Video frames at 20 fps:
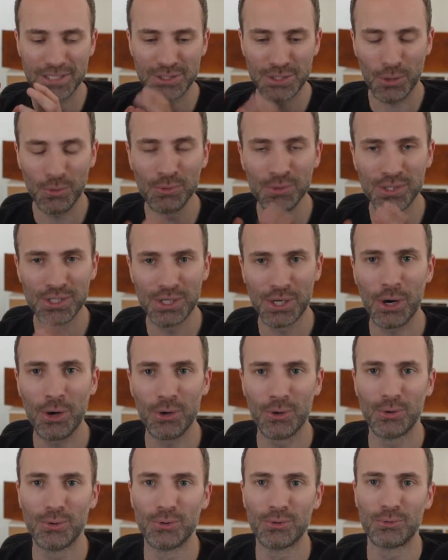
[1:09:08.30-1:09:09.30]
I don't
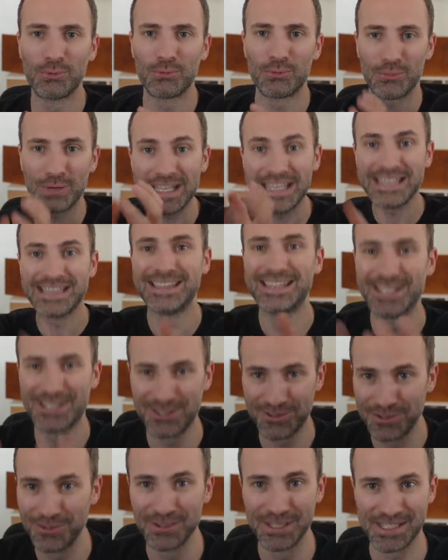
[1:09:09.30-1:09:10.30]
go read the
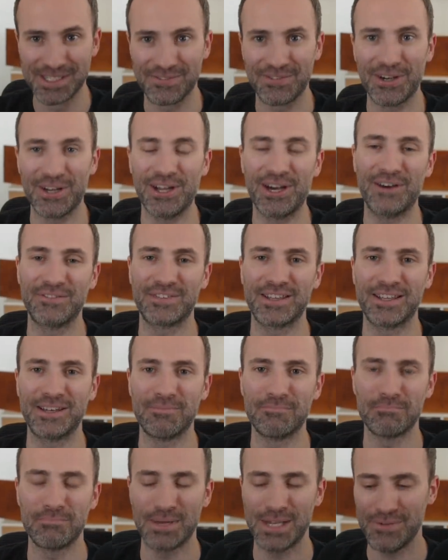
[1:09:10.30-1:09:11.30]
to-do list very
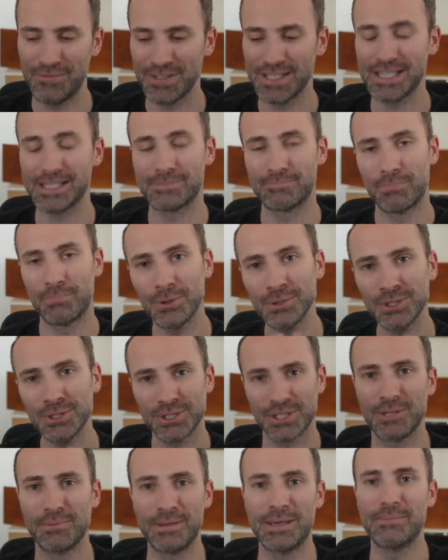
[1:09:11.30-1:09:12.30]
often, but if it gets
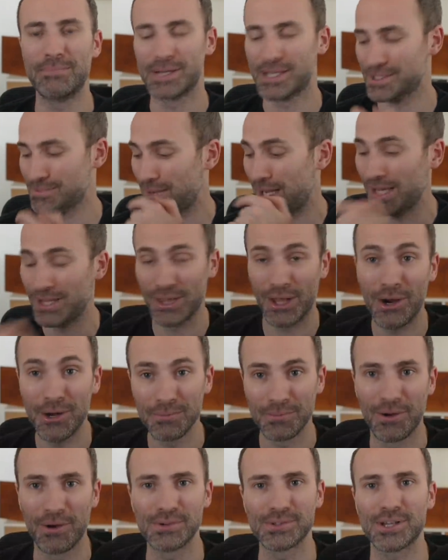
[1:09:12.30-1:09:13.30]
pushed to me because my
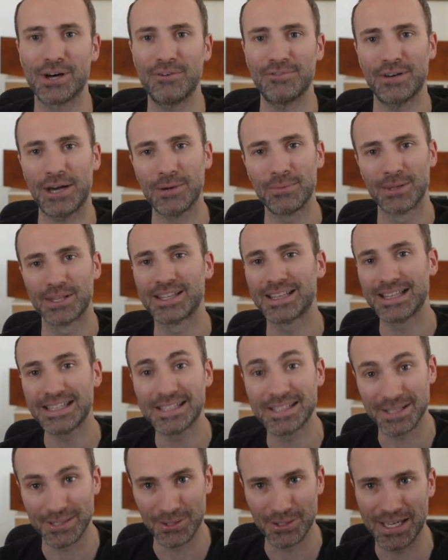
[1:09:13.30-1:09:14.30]
alarm goes off, I will at
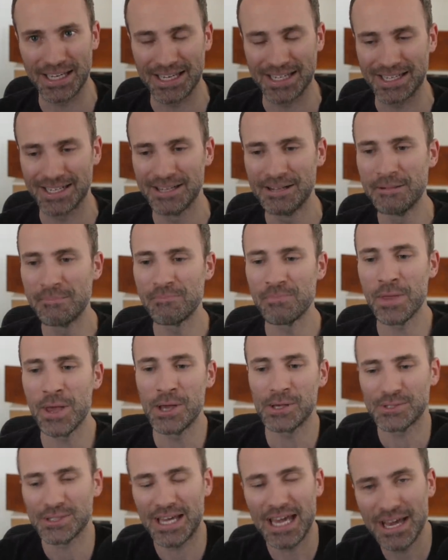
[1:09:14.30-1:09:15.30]
least look at it.
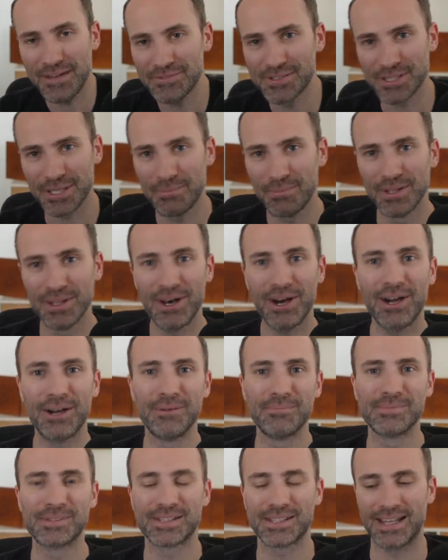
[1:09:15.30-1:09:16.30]
So I have some
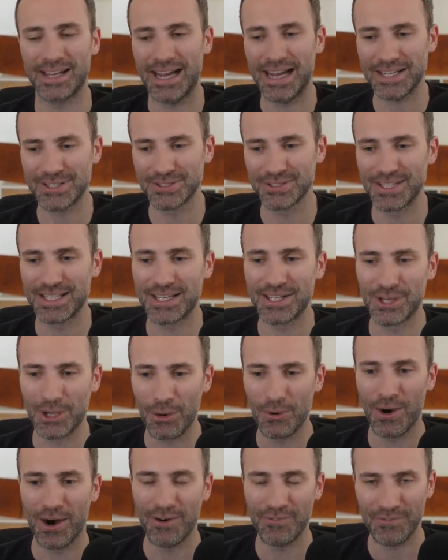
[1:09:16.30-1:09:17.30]
alarms that actually
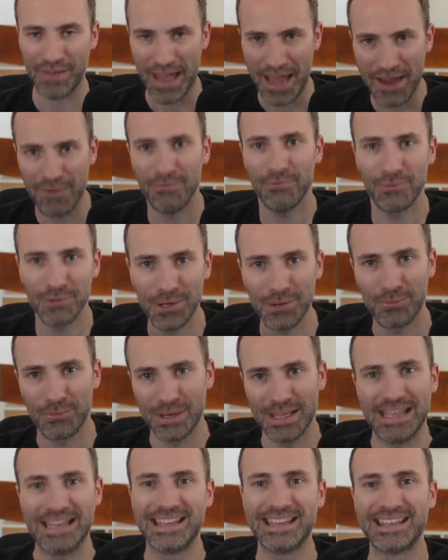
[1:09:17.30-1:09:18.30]
go off every
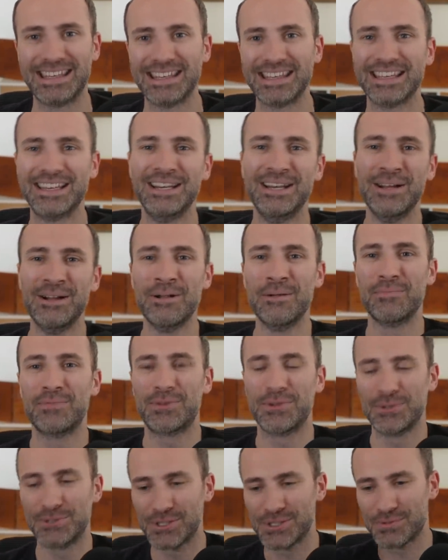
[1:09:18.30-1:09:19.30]
week
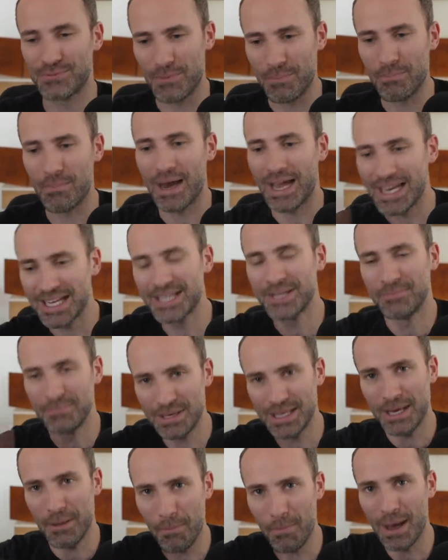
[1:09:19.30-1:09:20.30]
to just remind
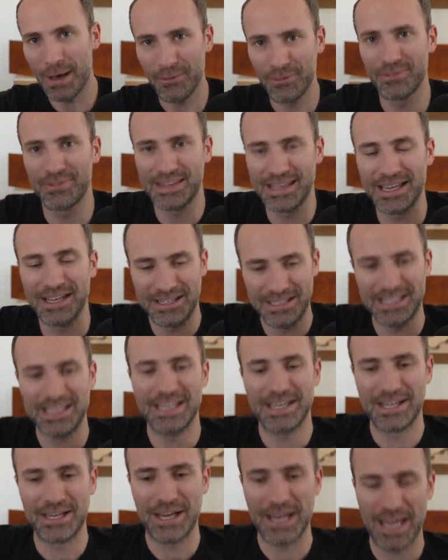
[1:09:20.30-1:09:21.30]
me about the
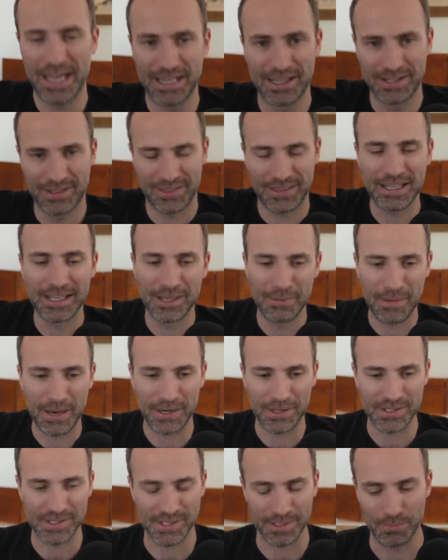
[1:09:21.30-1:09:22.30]
idea and think
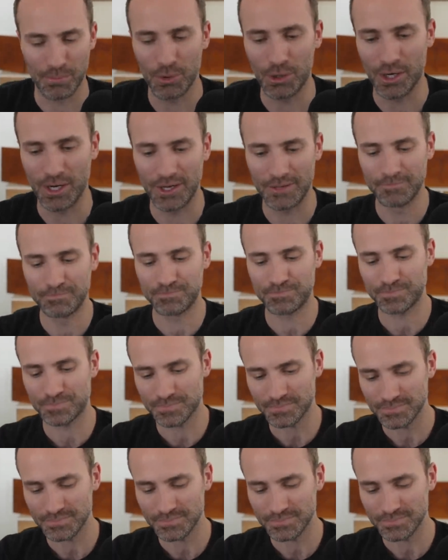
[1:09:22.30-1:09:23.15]
about it some more.